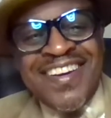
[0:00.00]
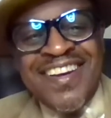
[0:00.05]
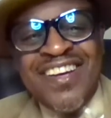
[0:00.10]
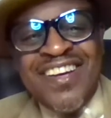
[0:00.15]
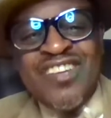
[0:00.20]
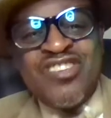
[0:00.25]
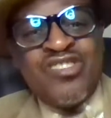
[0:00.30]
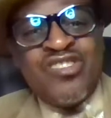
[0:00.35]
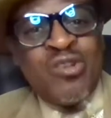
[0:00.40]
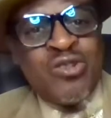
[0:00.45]

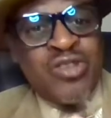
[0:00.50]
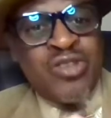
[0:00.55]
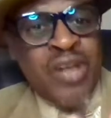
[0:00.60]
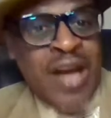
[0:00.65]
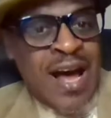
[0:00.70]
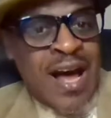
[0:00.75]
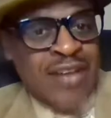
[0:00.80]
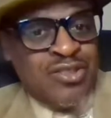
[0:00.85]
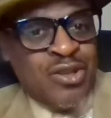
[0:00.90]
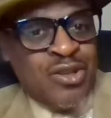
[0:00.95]

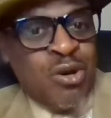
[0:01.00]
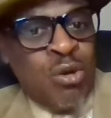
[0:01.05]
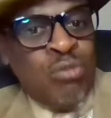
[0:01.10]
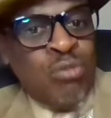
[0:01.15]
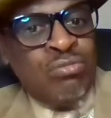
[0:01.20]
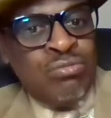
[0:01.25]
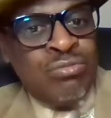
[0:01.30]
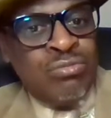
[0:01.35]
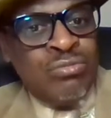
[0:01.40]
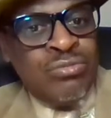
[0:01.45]
sociological,
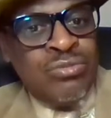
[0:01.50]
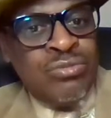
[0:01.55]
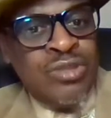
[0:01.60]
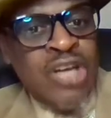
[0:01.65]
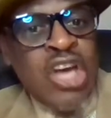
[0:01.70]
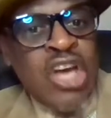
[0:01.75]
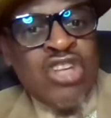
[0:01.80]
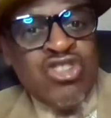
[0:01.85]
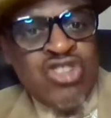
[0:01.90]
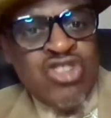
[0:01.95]

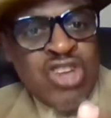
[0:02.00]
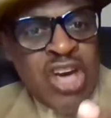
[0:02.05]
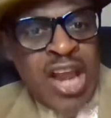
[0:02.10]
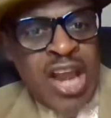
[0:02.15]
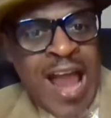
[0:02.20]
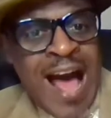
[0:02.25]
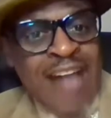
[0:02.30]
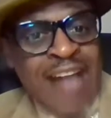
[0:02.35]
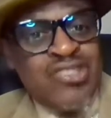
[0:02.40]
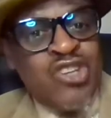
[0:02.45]

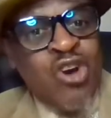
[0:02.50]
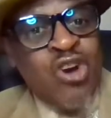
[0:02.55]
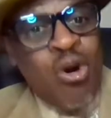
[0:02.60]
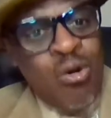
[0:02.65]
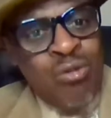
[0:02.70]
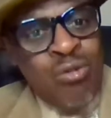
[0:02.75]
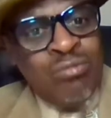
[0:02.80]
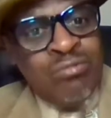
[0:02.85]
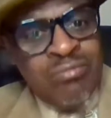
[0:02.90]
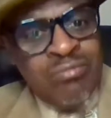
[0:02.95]
geological
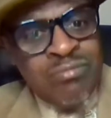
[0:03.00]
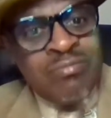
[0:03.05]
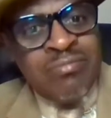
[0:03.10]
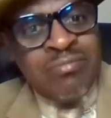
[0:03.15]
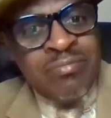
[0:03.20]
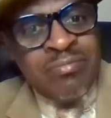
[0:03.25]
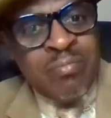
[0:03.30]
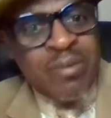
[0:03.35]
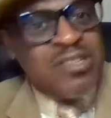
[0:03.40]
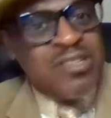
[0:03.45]

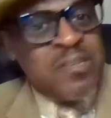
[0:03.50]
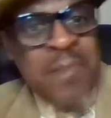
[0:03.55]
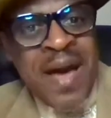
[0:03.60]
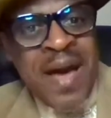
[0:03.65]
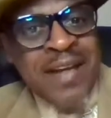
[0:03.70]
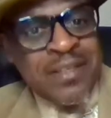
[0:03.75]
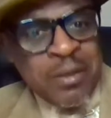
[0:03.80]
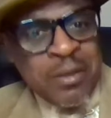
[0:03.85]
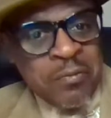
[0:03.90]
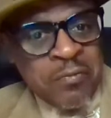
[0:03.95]

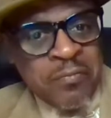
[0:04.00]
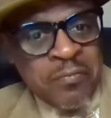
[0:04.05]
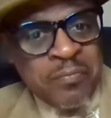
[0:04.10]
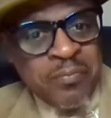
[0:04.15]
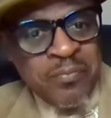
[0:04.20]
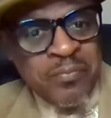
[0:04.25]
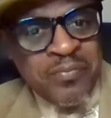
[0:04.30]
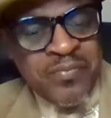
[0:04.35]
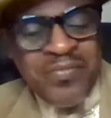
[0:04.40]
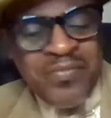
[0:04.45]
perspective.
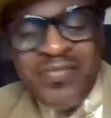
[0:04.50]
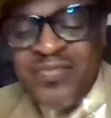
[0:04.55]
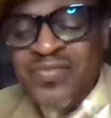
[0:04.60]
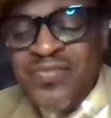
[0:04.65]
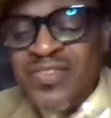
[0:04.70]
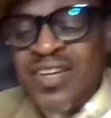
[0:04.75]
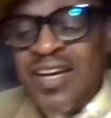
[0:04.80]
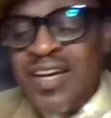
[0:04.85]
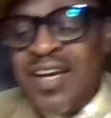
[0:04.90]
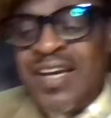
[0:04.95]

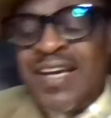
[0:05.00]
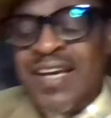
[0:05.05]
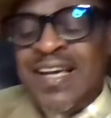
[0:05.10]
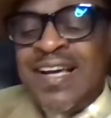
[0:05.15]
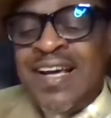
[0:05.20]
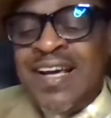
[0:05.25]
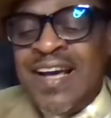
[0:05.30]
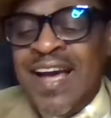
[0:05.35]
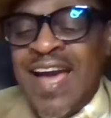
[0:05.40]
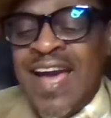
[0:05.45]

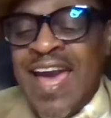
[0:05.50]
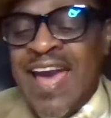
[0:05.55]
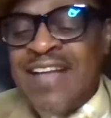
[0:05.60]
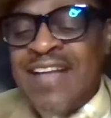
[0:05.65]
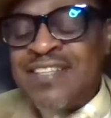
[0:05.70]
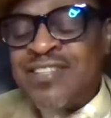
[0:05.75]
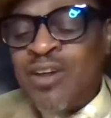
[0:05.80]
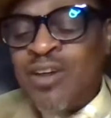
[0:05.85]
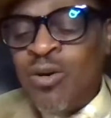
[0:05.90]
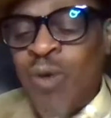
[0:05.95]

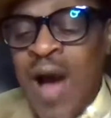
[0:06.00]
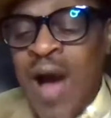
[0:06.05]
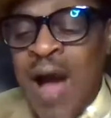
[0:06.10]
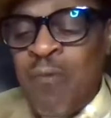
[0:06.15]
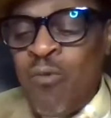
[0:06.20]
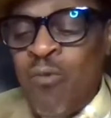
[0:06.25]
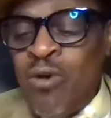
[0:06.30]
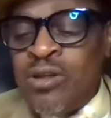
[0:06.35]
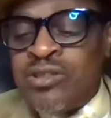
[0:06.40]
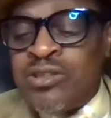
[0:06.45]
And so I
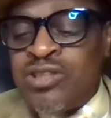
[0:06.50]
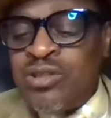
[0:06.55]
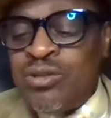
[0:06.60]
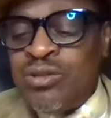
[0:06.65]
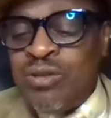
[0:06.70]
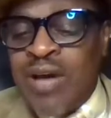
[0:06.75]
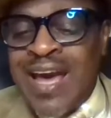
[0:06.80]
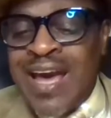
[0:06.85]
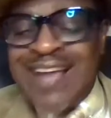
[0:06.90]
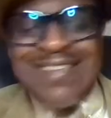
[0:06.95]
want
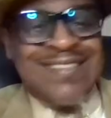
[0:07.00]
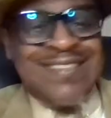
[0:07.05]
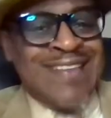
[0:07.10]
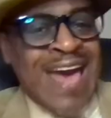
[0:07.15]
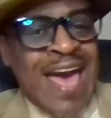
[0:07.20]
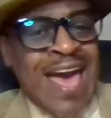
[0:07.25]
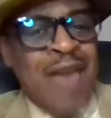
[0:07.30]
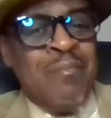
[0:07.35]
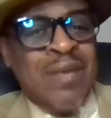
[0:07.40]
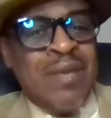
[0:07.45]
to
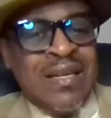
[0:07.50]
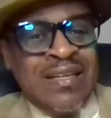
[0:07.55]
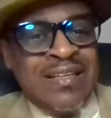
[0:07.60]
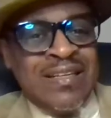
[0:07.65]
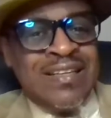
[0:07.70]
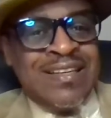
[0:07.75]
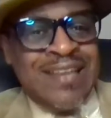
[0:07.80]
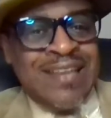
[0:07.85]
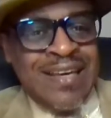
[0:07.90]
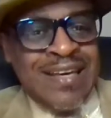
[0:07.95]
examine
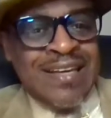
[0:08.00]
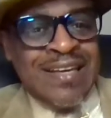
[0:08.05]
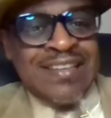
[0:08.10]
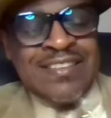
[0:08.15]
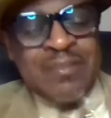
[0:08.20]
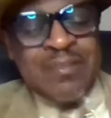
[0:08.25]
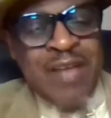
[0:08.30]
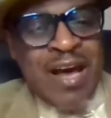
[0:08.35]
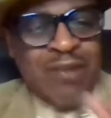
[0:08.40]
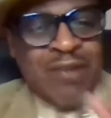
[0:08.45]

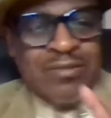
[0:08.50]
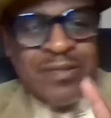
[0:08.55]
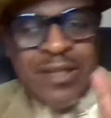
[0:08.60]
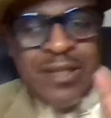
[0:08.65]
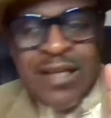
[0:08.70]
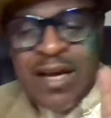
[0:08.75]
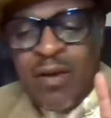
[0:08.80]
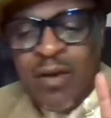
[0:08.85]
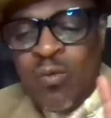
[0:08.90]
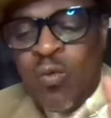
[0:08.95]
kings. Now
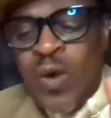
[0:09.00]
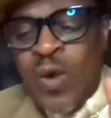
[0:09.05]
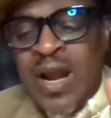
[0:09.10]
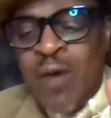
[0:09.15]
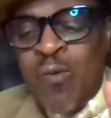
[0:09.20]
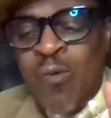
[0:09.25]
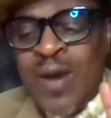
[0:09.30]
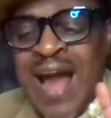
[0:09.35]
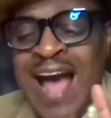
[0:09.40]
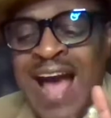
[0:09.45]

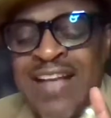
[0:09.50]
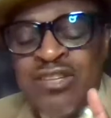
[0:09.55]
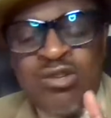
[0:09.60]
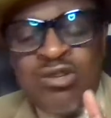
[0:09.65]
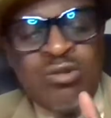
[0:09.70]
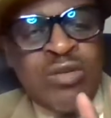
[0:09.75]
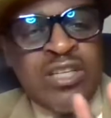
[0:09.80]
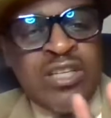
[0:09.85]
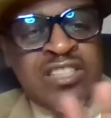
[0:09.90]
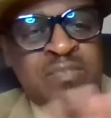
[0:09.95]
what I
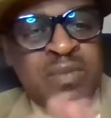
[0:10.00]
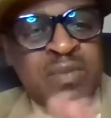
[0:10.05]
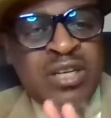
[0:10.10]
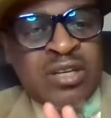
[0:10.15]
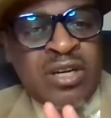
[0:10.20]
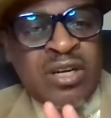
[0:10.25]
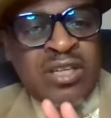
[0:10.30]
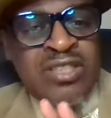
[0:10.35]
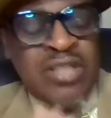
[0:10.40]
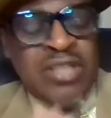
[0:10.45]
do is,
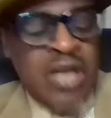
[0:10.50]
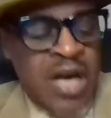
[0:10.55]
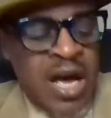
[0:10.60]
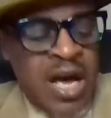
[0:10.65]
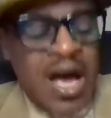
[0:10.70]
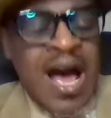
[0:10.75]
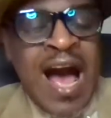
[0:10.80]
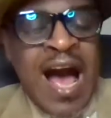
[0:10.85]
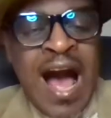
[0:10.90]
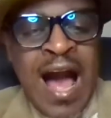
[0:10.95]
because
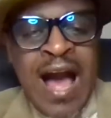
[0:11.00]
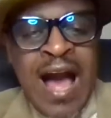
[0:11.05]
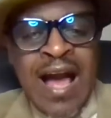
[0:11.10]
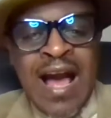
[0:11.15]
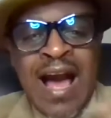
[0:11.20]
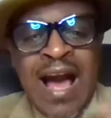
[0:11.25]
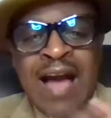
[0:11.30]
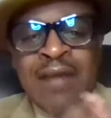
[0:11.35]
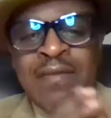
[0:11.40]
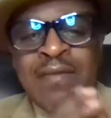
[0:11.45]

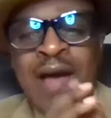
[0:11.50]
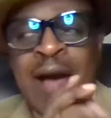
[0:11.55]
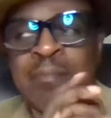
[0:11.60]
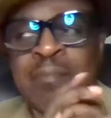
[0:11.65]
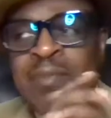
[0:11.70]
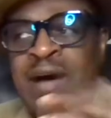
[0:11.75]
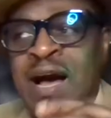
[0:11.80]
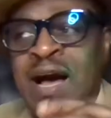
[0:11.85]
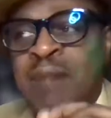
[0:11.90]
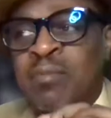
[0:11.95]

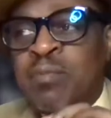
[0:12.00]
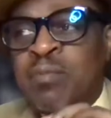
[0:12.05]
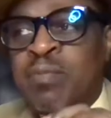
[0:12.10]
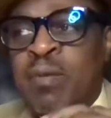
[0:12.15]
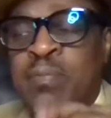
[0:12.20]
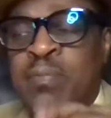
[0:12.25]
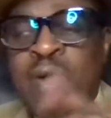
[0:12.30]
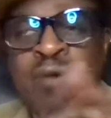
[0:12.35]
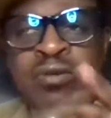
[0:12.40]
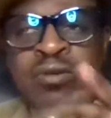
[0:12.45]
I'm a
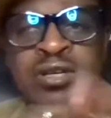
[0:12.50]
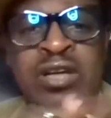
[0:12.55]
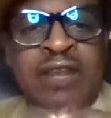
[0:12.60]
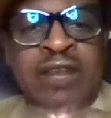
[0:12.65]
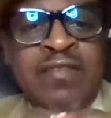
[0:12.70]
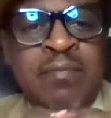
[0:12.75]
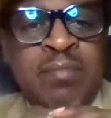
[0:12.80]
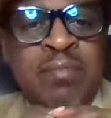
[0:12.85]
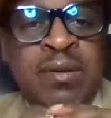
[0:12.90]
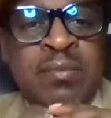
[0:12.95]
proponent of
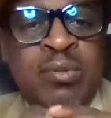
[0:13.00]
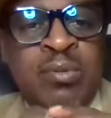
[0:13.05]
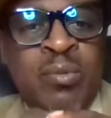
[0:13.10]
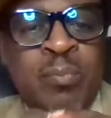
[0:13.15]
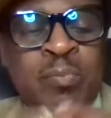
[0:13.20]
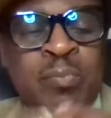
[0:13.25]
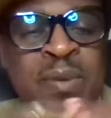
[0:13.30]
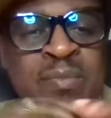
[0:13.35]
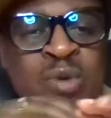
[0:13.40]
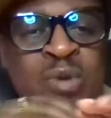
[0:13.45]
the
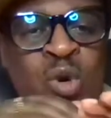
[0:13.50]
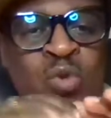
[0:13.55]
biblical